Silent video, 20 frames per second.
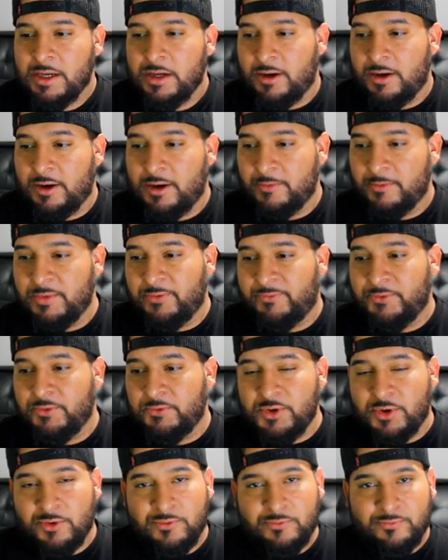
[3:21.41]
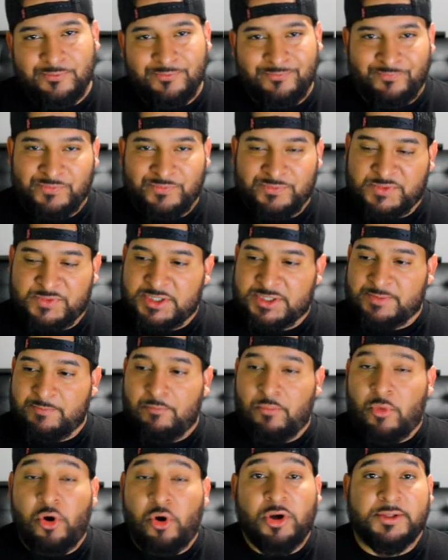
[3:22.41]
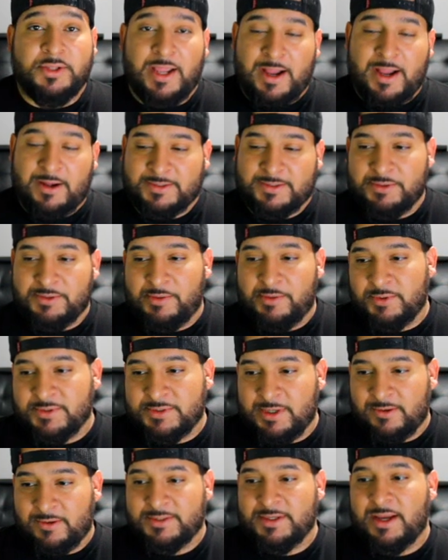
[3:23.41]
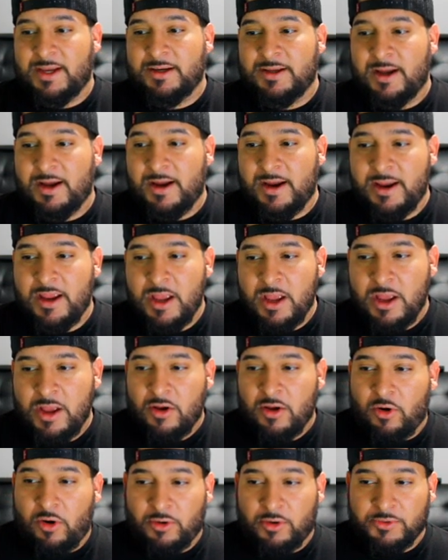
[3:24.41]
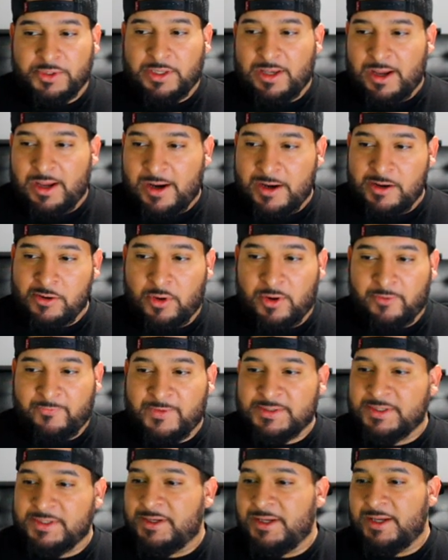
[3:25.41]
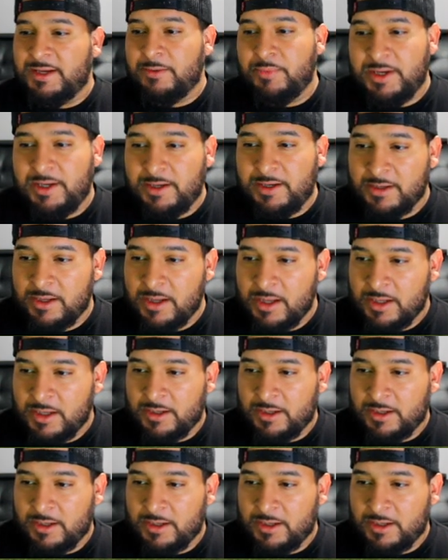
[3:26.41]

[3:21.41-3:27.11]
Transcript: If you don't, just mark the most outside guy on the line, or if it's a DB,